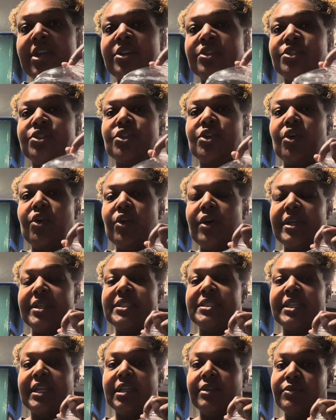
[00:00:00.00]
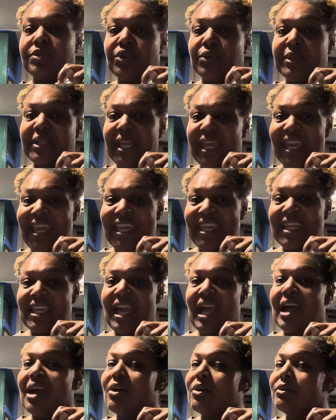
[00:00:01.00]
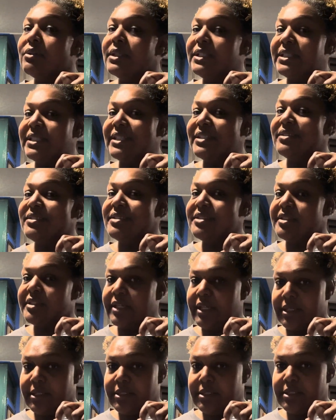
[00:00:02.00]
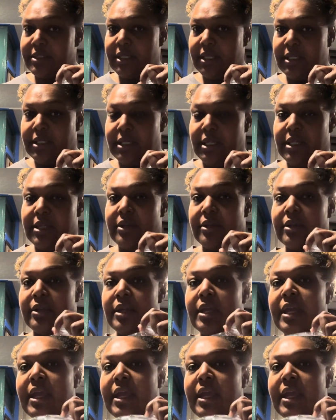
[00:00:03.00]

So instead of doing 8, I only did 6 in here.